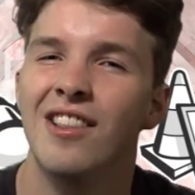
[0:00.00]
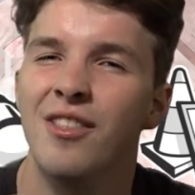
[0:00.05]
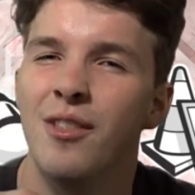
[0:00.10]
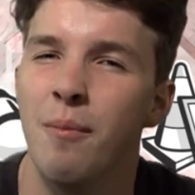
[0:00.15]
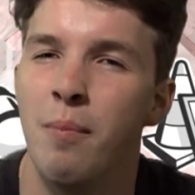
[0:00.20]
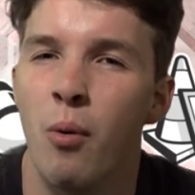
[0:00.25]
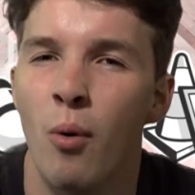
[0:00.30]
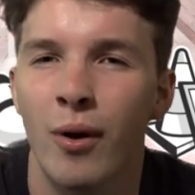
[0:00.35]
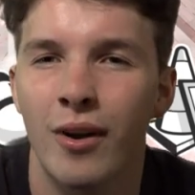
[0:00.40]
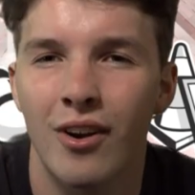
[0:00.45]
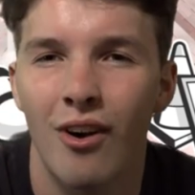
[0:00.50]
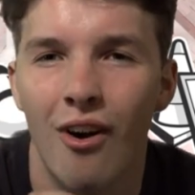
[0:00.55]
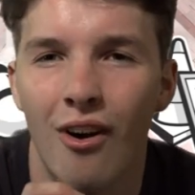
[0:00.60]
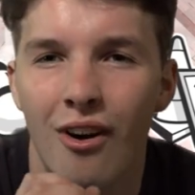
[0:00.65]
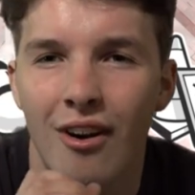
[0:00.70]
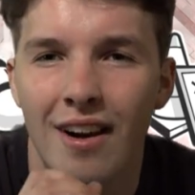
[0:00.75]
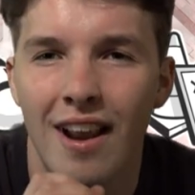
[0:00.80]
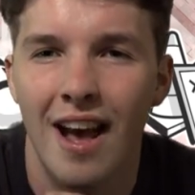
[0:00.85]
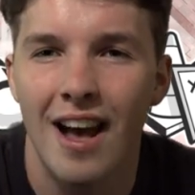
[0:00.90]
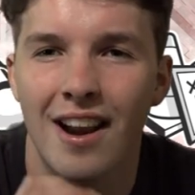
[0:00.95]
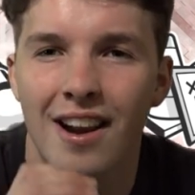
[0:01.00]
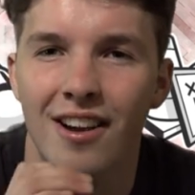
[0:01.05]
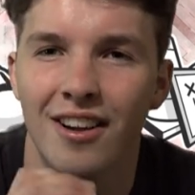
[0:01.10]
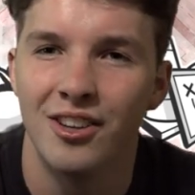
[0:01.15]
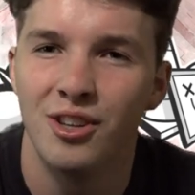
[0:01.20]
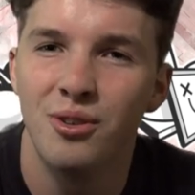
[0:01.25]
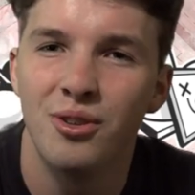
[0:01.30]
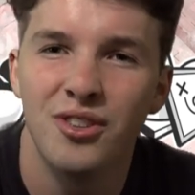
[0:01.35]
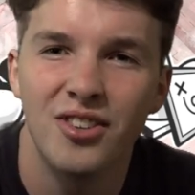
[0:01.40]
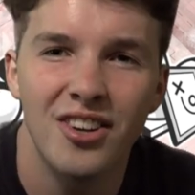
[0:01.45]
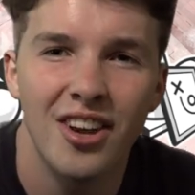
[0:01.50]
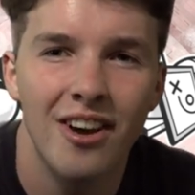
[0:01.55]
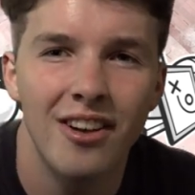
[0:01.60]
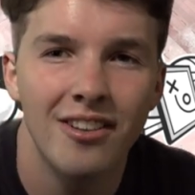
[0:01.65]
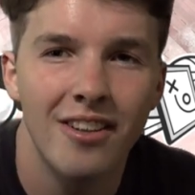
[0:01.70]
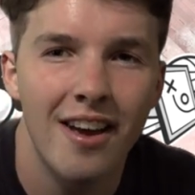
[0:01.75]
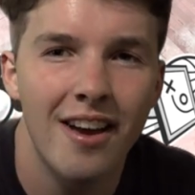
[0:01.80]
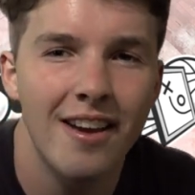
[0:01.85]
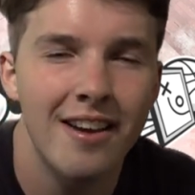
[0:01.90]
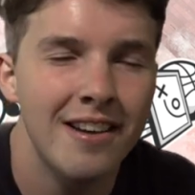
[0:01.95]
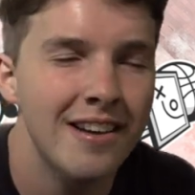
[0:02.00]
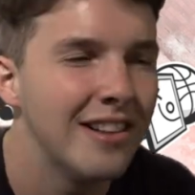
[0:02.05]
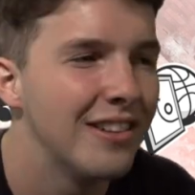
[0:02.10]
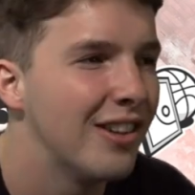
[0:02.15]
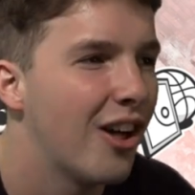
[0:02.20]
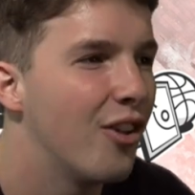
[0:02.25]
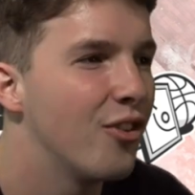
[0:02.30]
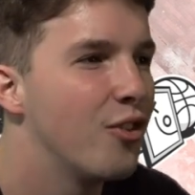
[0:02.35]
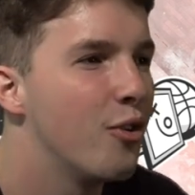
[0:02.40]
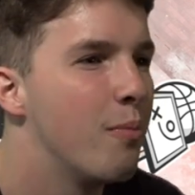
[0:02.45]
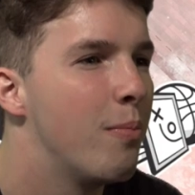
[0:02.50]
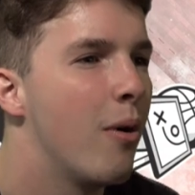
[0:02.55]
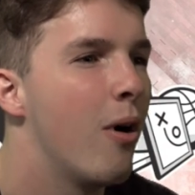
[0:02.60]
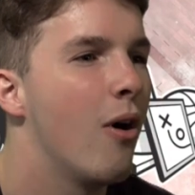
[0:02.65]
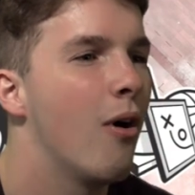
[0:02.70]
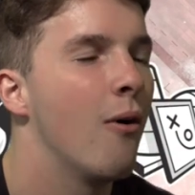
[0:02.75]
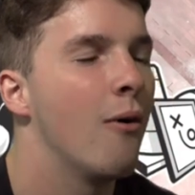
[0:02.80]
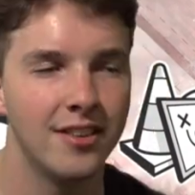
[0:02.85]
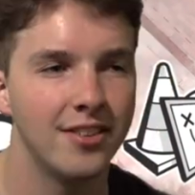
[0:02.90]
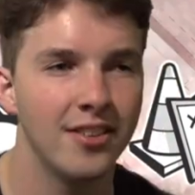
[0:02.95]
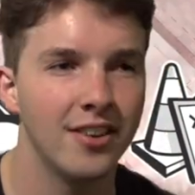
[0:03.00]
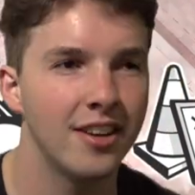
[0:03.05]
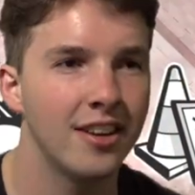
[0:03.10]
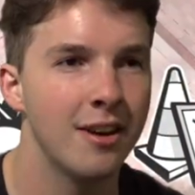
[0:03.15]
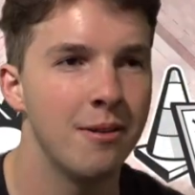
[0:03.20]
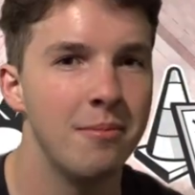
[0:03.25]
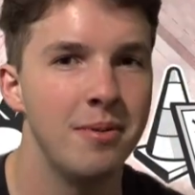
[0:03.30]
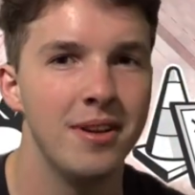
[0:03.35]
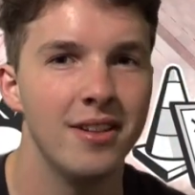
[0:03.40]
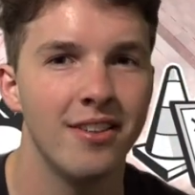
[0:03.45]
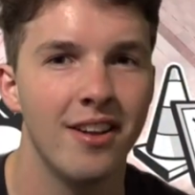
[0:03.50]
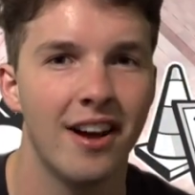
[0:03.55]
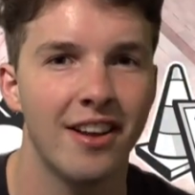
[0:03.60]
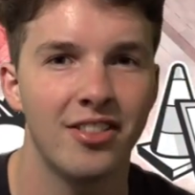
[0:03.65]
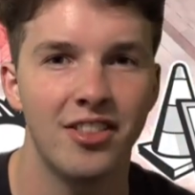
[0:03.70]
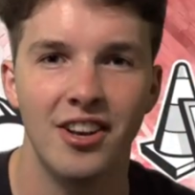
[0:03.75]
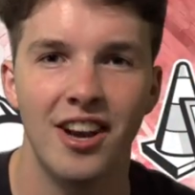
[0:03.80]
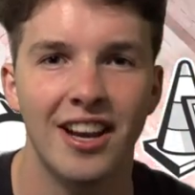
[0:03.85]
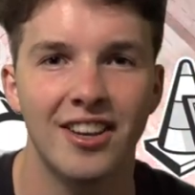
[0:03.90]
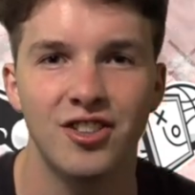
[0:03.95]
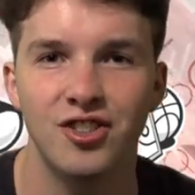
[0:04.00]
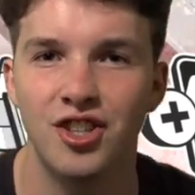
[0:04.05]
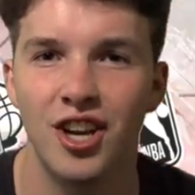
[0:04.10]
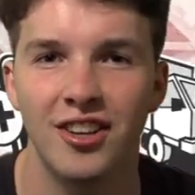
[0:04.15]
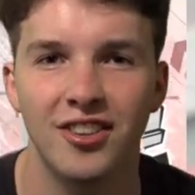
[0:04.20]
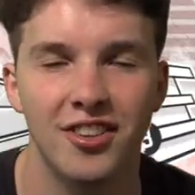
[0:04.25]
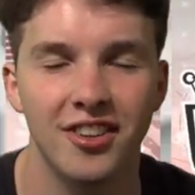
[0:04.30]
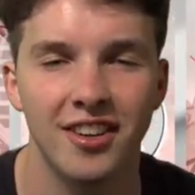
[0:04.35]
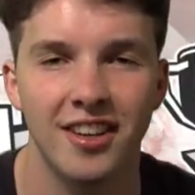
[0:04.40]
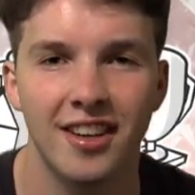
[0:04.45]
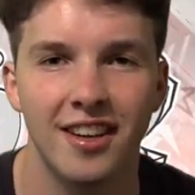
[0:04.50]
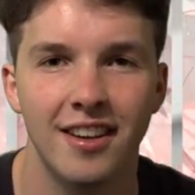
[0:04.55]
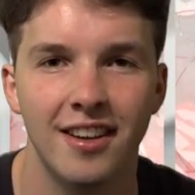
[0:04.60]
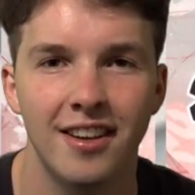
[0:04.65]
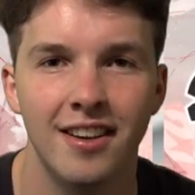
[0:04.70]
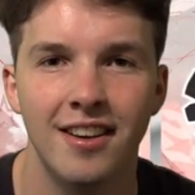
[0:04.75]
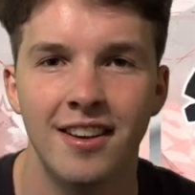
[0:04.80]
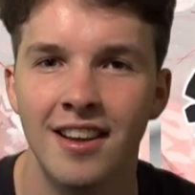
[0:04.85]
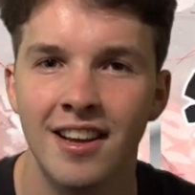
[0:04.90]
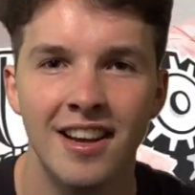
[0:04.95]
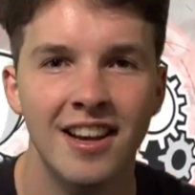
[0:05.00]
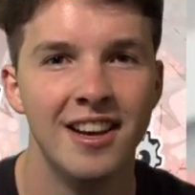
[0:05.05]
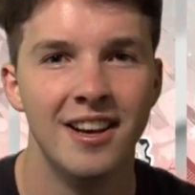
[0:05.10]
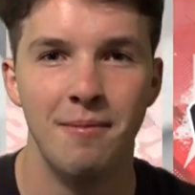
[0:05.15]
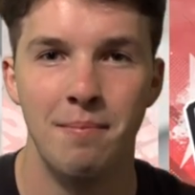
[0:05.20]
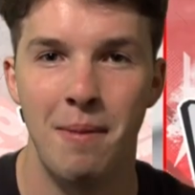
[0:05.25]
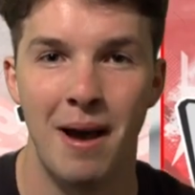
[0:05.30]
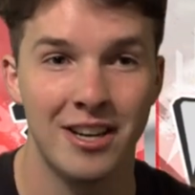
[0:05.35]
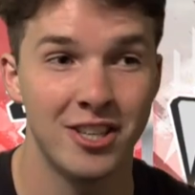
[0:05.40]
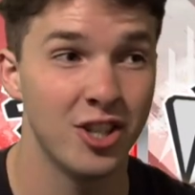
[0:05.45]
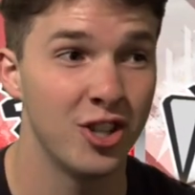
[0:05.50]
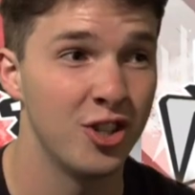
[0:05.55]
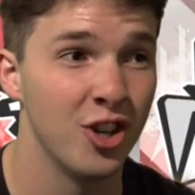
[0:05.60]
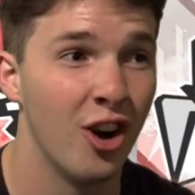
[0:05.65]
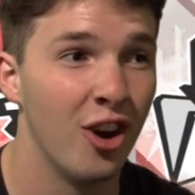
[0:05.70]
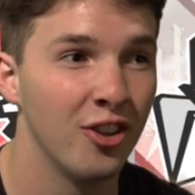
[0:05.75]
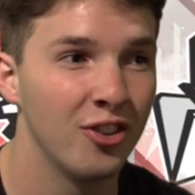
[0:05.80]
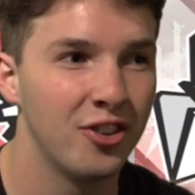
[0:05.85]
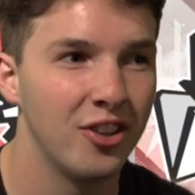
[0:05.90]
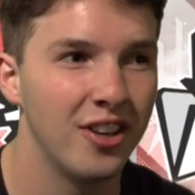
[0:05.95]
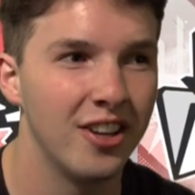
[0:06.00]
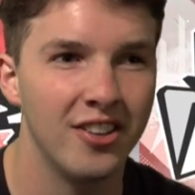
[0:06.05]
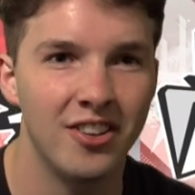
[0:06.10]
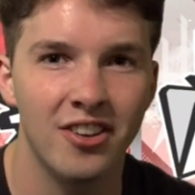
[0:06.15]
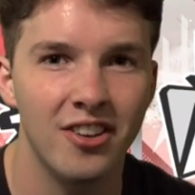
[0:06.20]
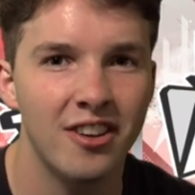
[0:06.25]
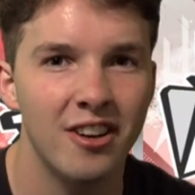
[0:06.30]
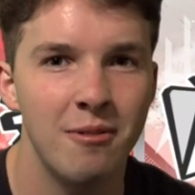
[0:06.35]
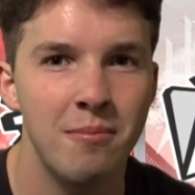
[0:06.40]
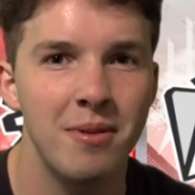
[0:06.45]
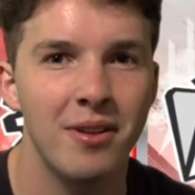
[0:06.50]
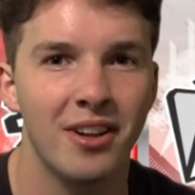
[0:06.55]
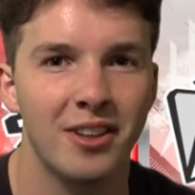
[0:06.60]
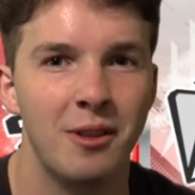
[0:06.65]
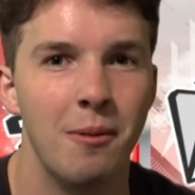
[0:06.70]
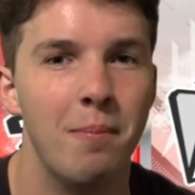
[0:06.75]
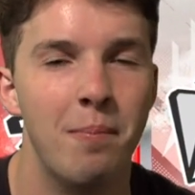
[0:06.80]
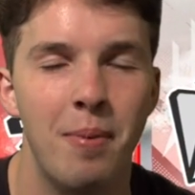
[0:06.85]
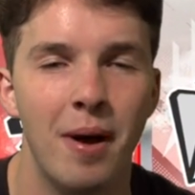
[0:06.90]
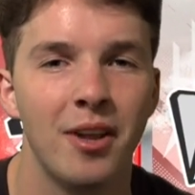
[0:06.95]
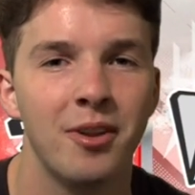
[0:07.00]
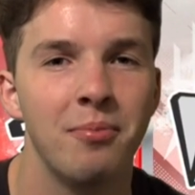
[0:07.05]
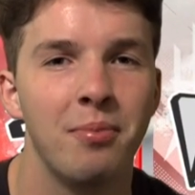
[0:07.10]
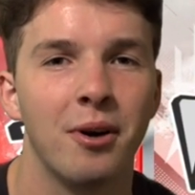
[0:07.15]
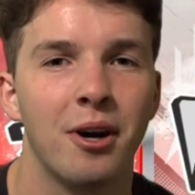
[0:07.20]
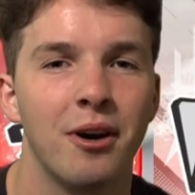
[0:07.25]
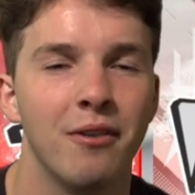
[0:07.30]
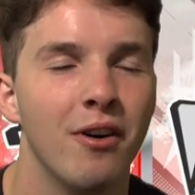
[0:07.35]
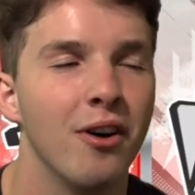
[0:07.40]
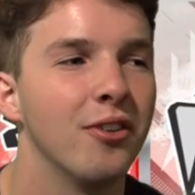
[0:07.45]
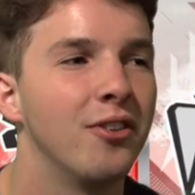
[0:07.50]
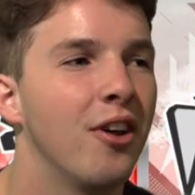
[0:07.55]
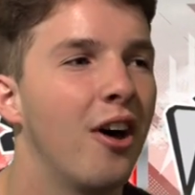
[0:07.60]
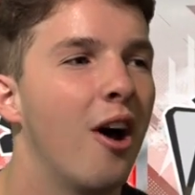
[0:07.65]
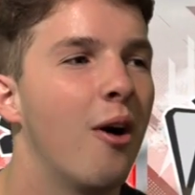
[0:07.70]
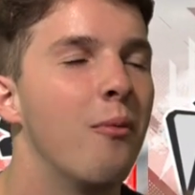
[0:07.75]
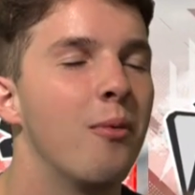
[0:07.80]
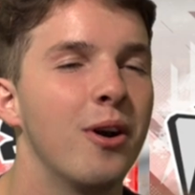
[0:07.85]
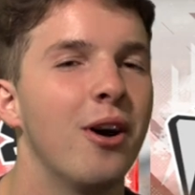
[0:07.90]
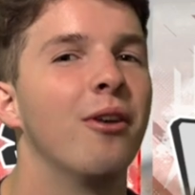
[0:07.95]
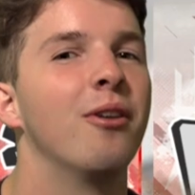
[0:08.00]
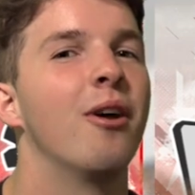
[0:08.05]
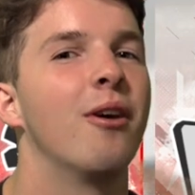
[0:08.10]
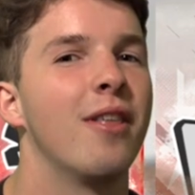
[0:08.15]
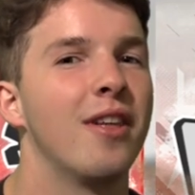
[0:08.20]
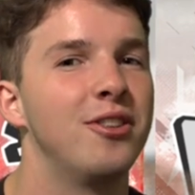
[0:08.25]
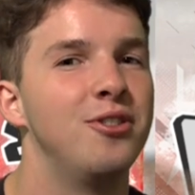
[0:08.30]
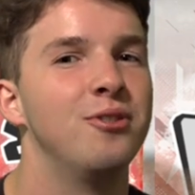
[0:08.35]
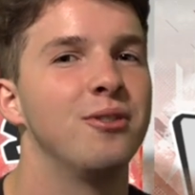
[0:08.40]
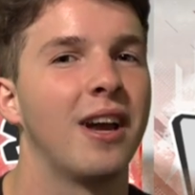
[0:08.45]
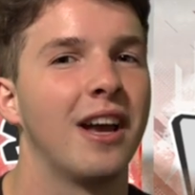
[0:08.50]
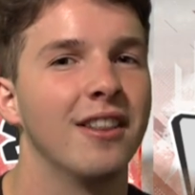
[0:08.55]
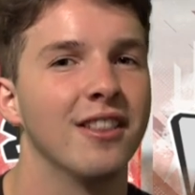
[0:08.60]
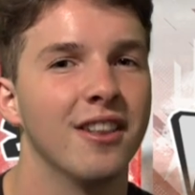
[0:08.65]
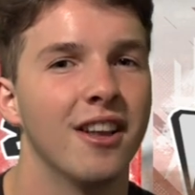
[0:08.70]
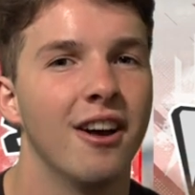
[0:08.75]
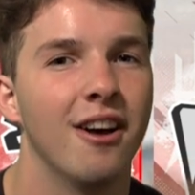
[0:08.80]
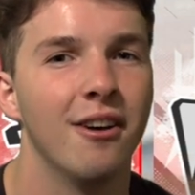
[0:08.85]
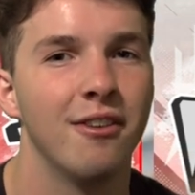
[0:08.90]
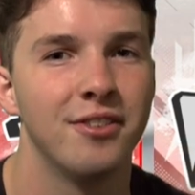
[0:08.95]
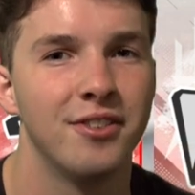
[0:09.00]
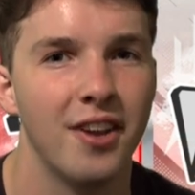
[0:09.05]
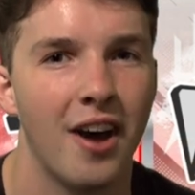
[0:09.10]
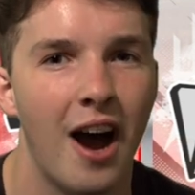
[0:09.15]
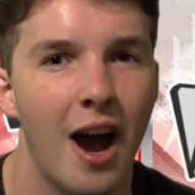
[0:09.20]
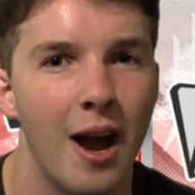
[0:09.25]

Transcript: The point guard at UCLA, Lonzo Ball. Is he going to be like the next Jason Kidd, Magic Johnson? Is he going to be like the best player of all time? We all know that 2K loves to